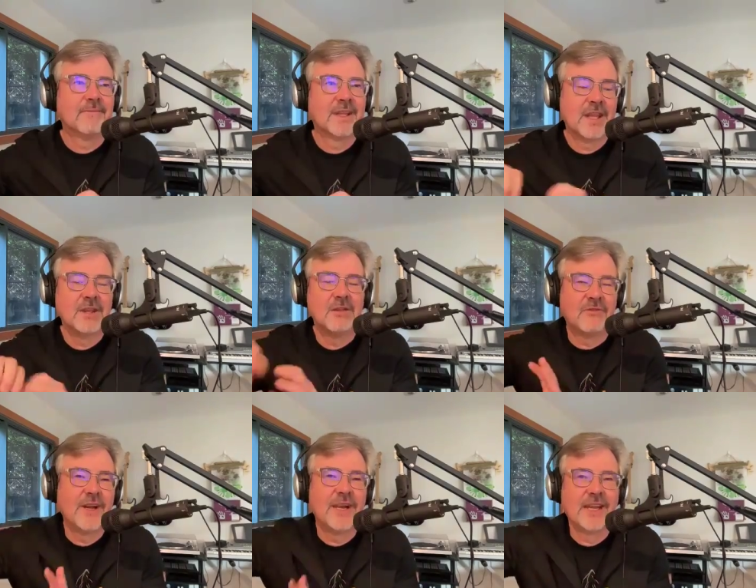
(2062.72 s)
they were
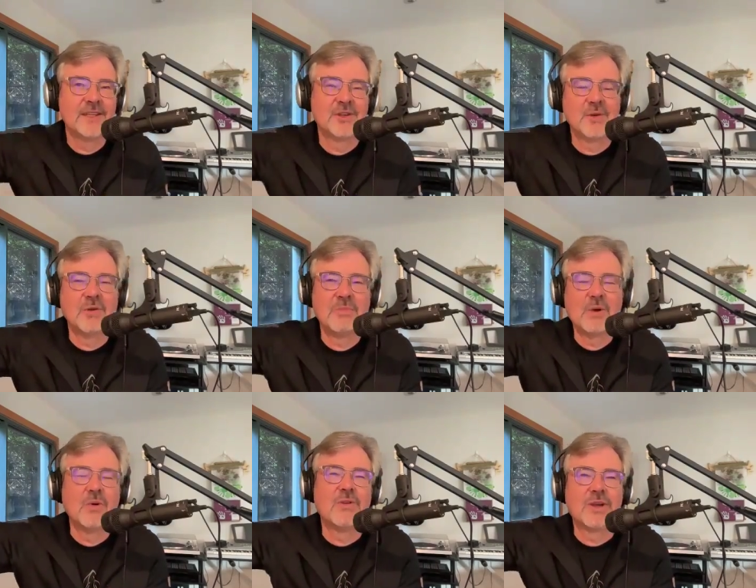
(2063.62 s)
fighting against the oil,
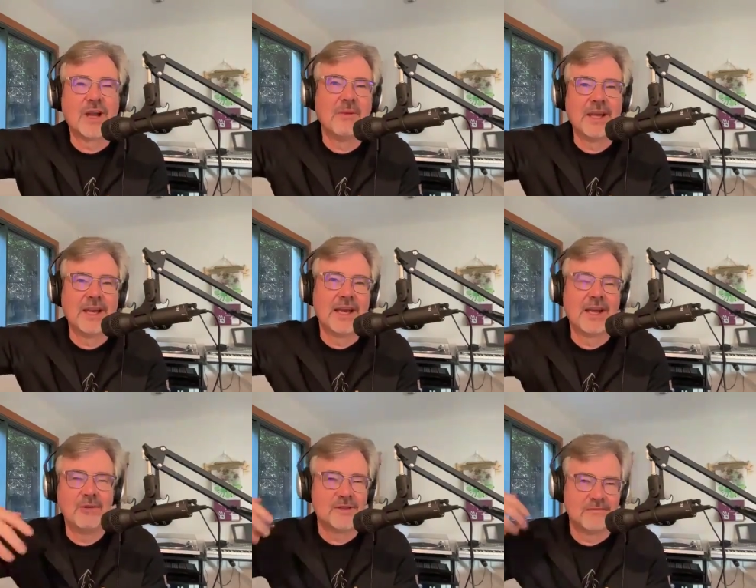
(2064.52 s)
big oil coming in, and
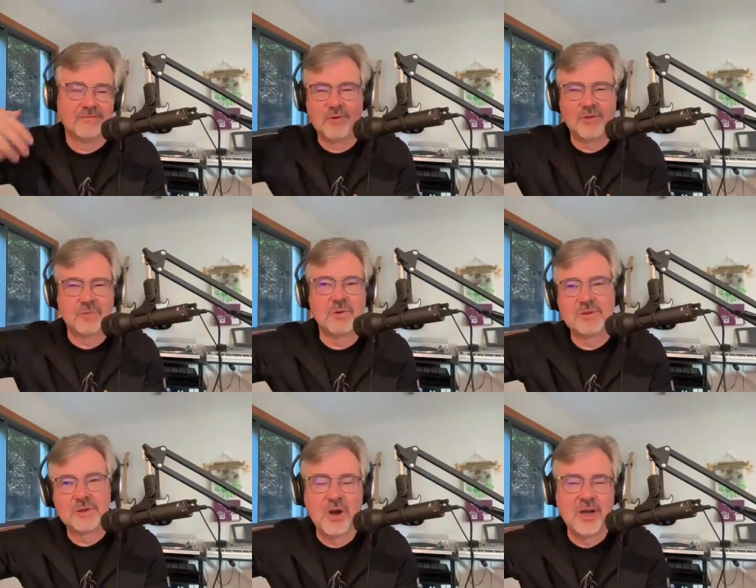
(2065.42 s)
I was oil spill
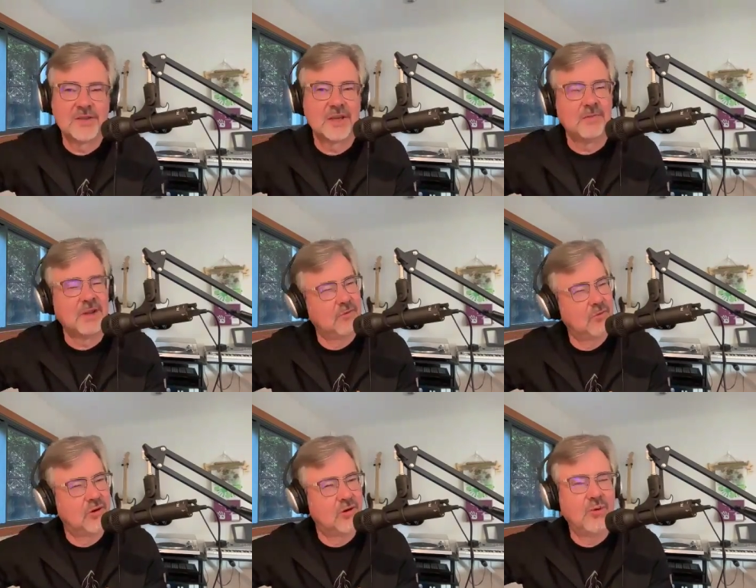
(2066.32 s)
response. And I'm like,
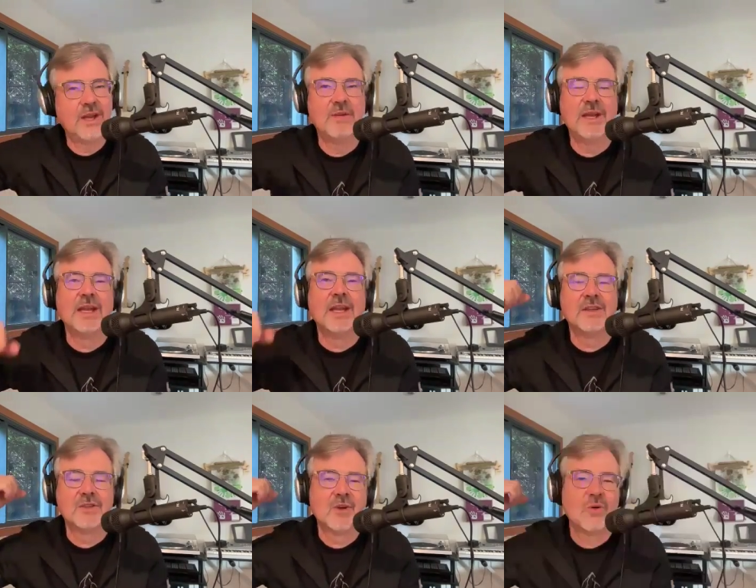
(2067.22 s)
whoa, wait a minute.
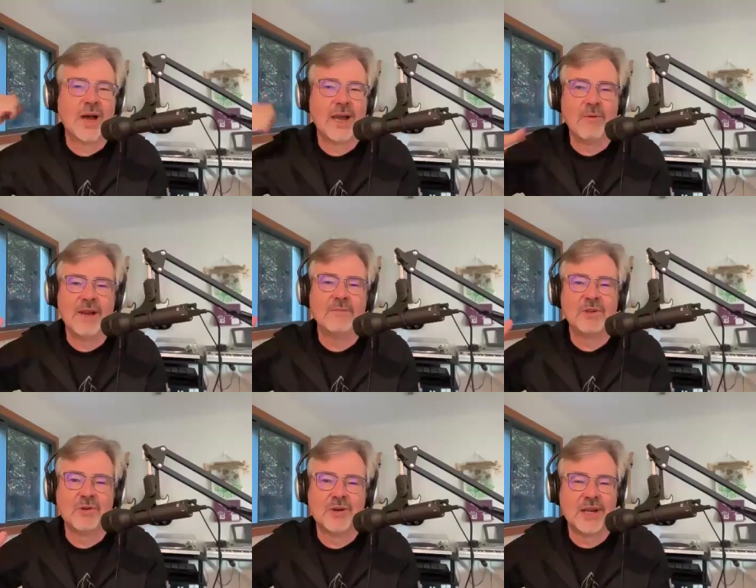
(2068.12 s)
And so I went up
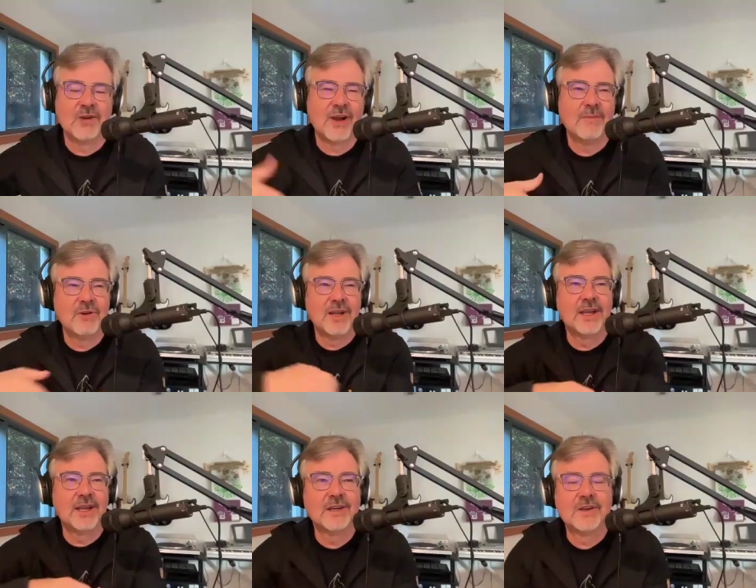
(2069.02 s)
to her and I grabbed her and I
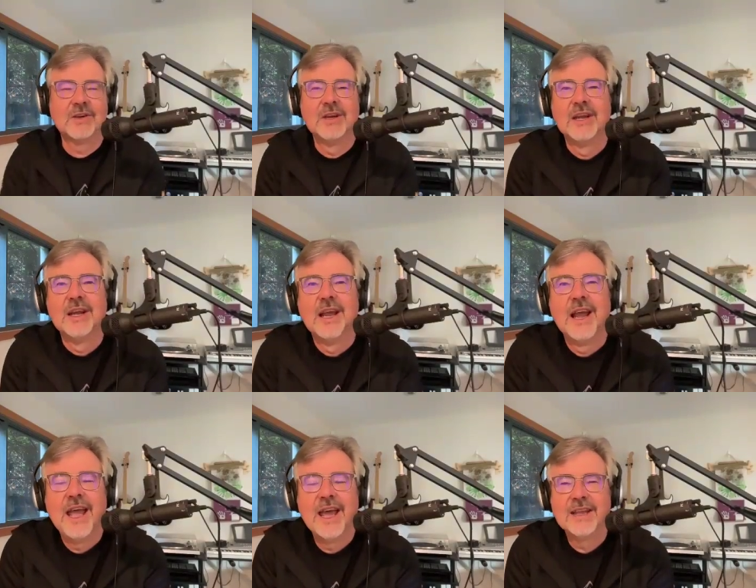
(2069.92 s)
hugged her.
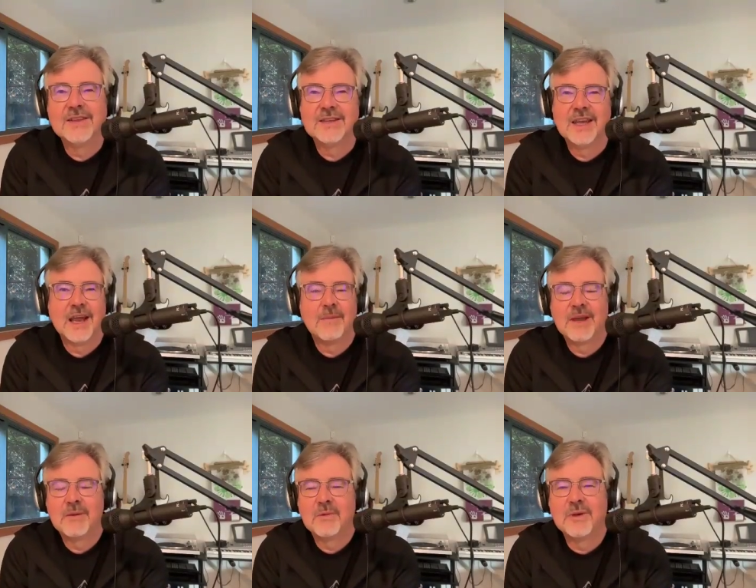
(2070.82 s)
And I said, I'm
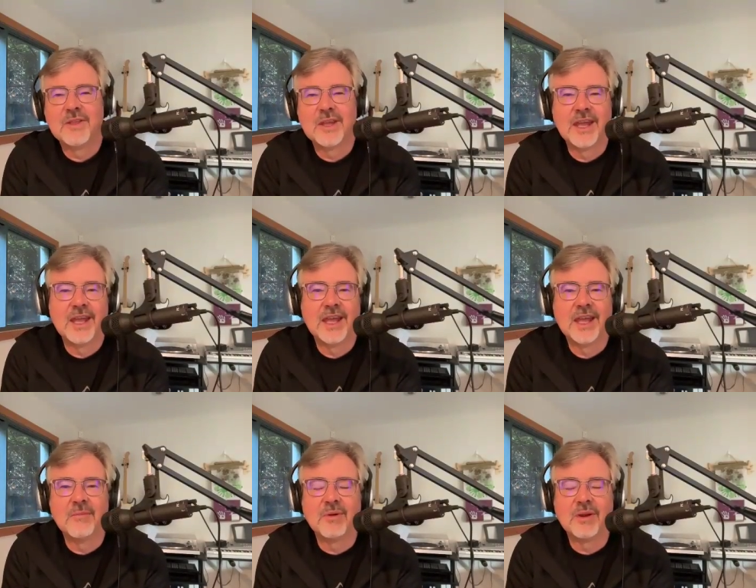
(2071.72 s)
coming with you
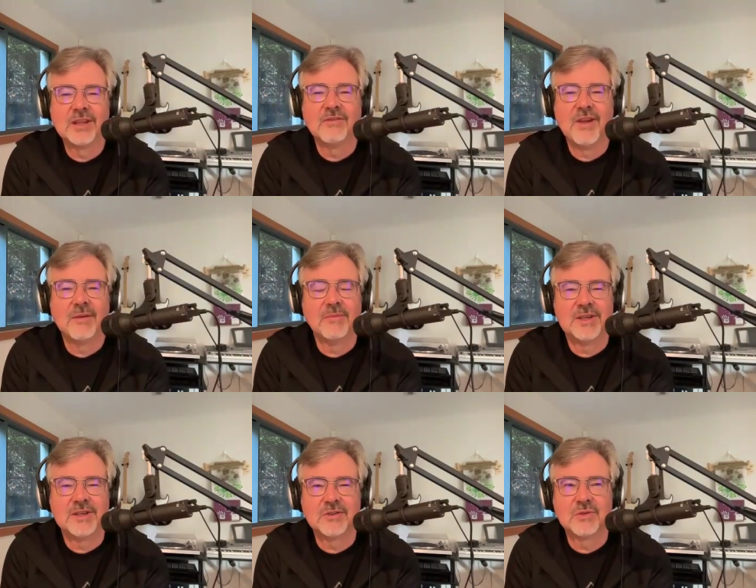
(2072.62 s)
and I'm bringing the family.
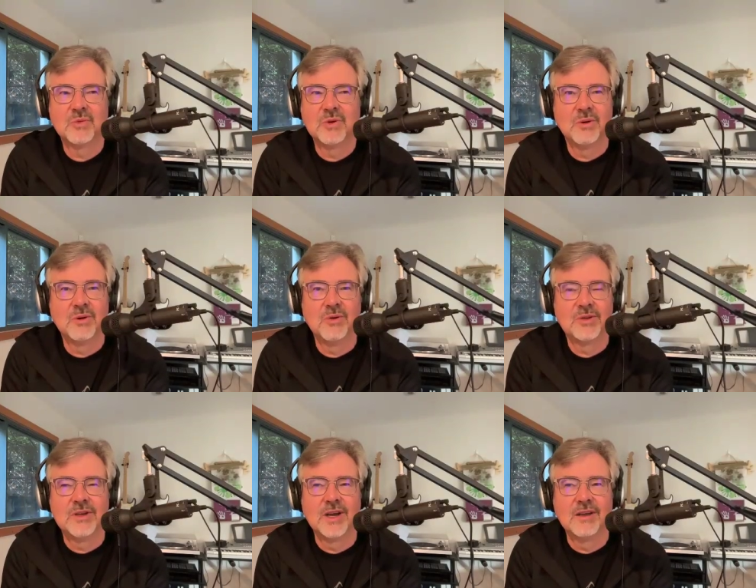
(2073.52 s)
And she goes, whoa, whoa, whoa,
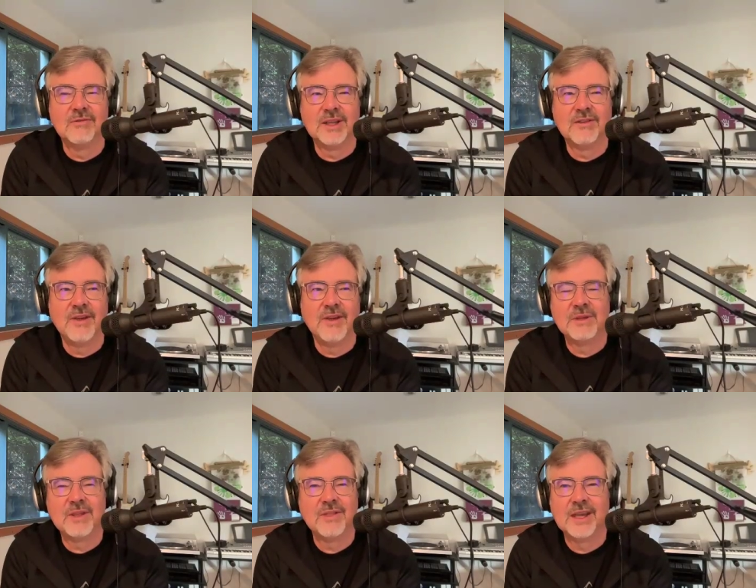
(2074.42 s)
it's not really a
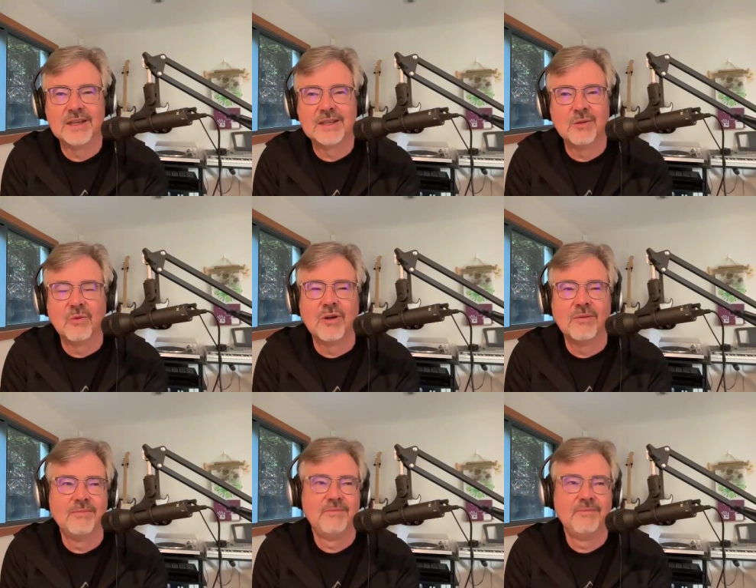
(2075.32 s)
family thing. And I said, well,